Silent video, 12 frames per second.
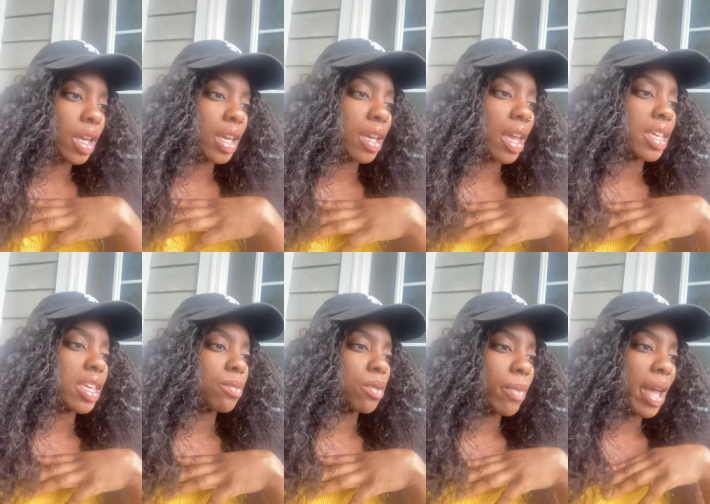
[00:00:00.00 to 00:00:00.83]
I, I
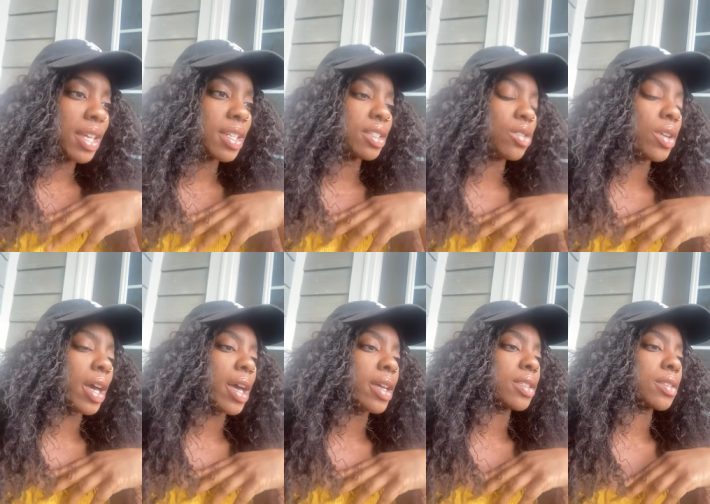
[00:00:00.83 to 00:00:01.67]
keep reminding you
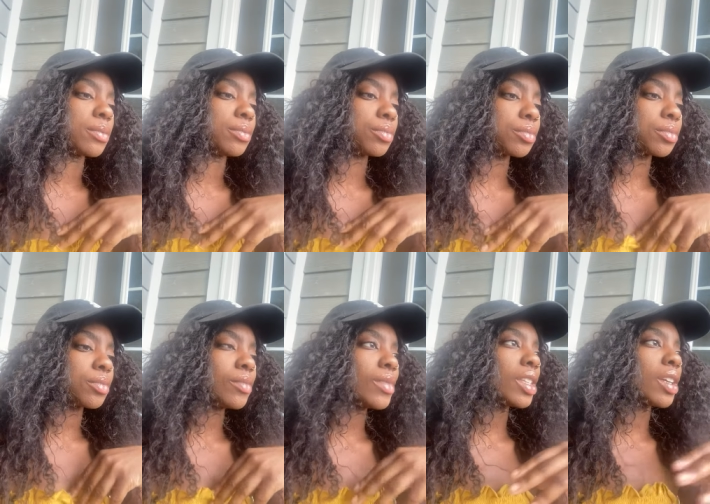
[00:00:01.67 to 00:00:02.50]
guys.
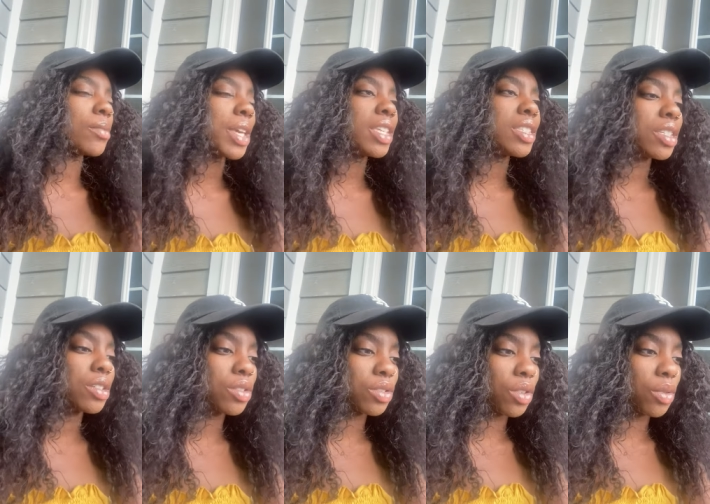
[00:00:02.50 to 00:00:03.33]
I'm 18
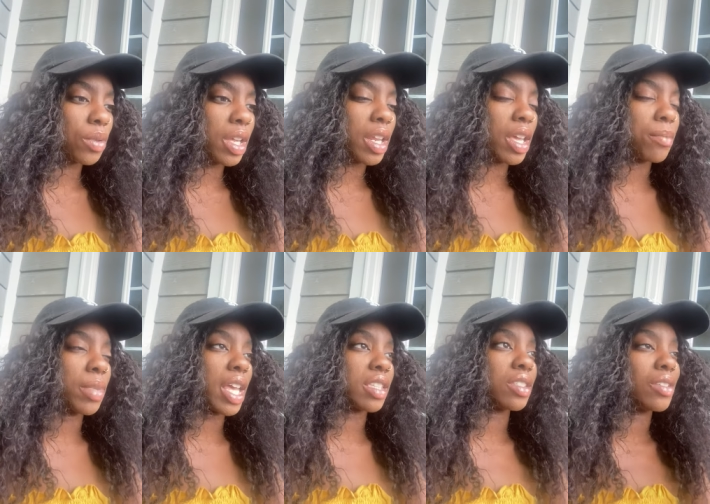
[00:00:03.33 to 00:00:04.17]
years old, but
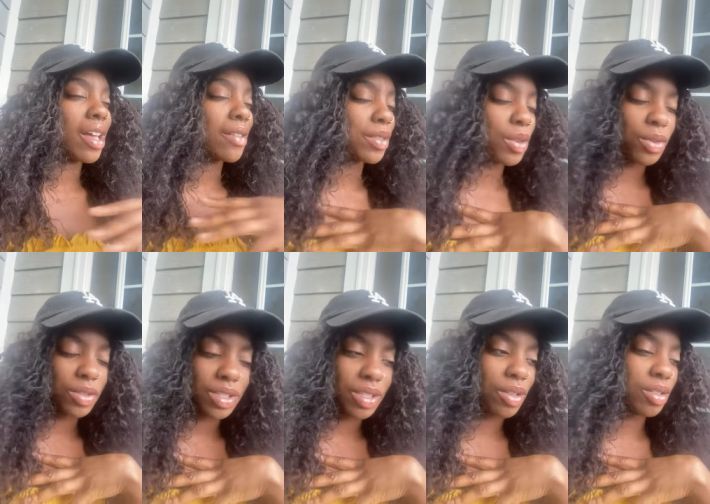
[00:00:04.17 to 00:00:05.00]
I still have an old
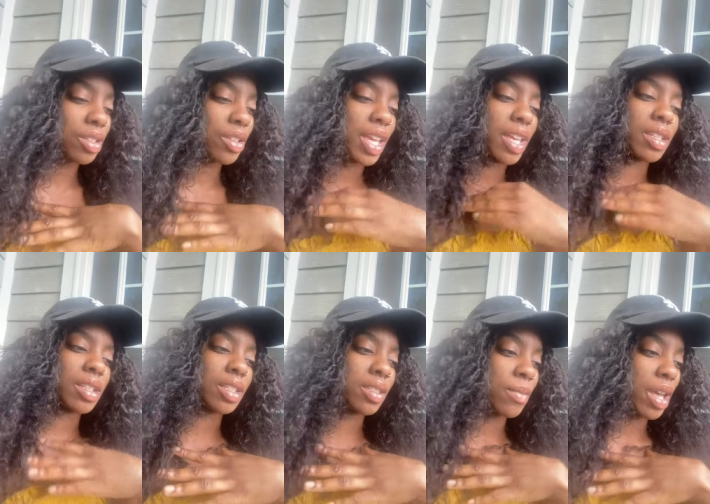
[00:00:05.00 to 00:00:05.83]
soul, so age
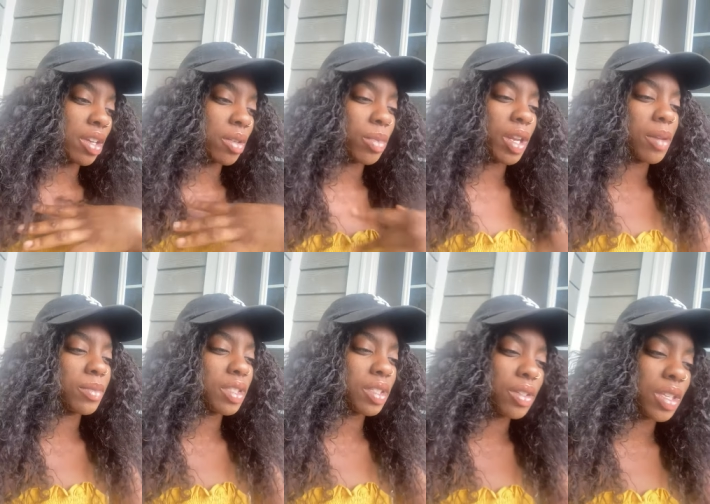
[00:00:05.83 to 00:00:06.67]
doesn't matter, but I'm
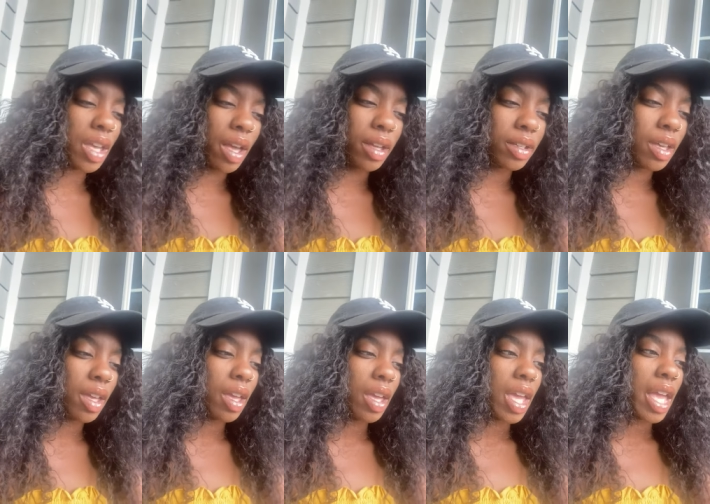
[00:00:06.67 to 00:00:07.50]
still young
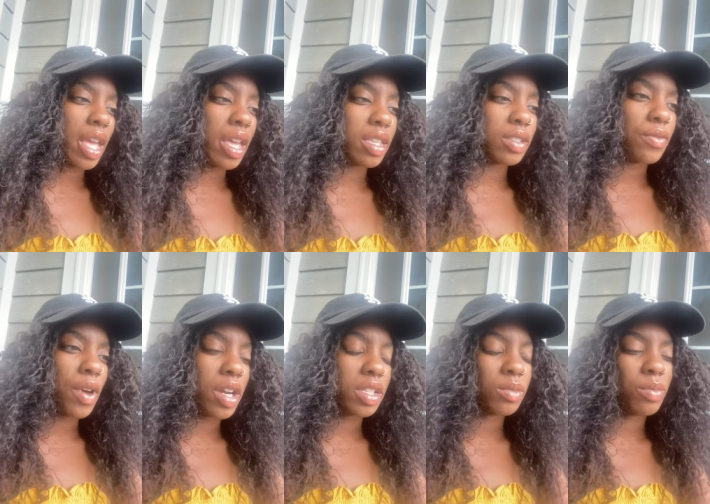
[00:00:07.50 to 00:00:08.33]
as
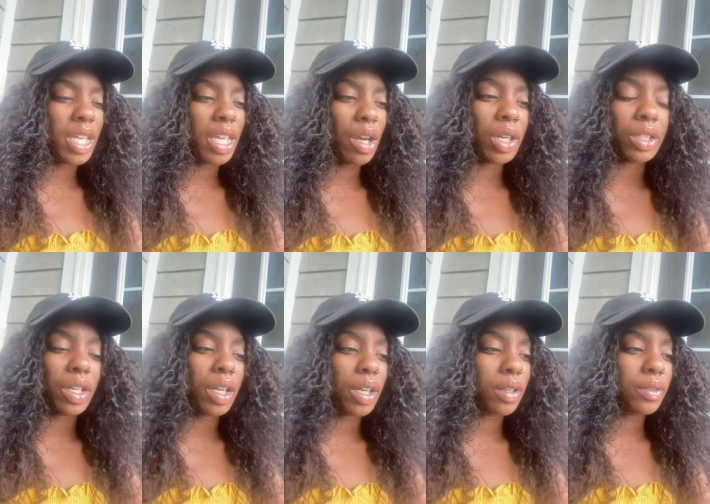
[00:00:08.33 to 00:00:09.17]
far as being on
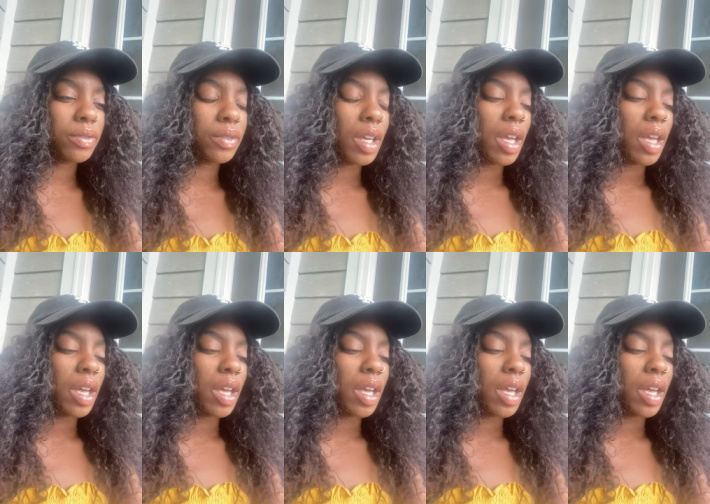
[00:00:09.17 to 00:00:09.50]
earth.